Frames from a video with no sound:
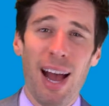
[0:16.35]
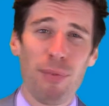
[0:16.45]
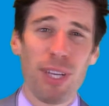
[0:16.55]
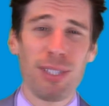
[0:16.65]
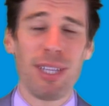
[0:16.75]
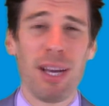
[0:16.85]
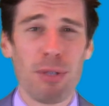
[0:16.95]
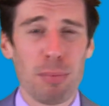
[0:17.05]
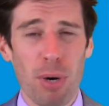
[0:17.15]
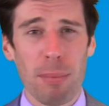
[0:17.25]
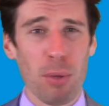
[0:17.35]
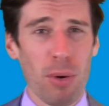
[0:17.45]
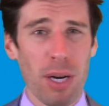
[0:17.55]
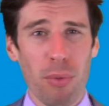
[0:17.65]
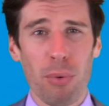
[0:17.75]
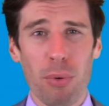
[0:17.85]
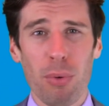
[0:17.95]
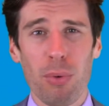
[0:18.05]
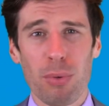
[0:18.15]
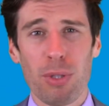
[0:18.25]
obviously that was probably running
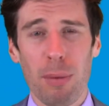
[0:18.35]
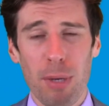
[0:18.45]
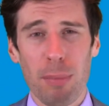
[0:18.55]
through some